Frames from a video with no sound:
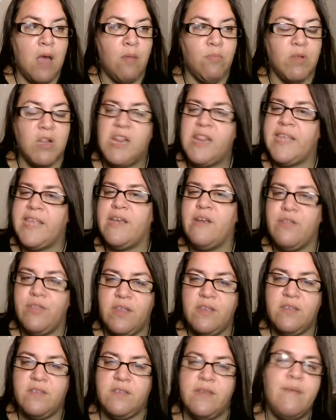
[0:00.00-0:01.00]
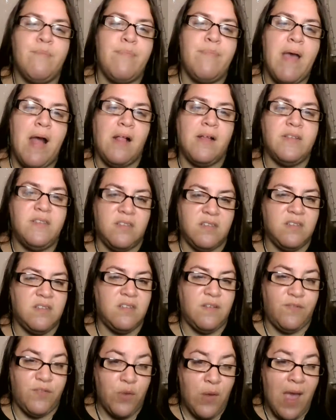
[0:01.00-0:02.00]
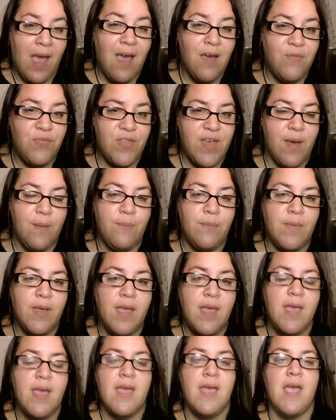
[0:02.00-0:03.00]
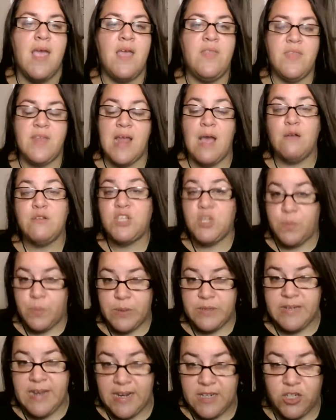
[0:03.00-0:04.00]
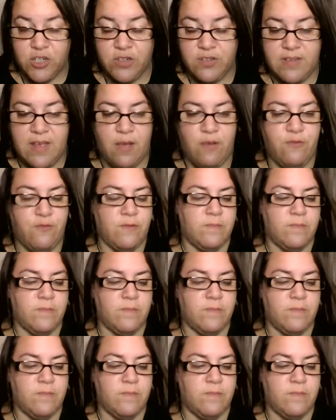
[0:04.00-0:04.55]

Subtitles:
clear these imbalances if you have them, and then how to protect yourself.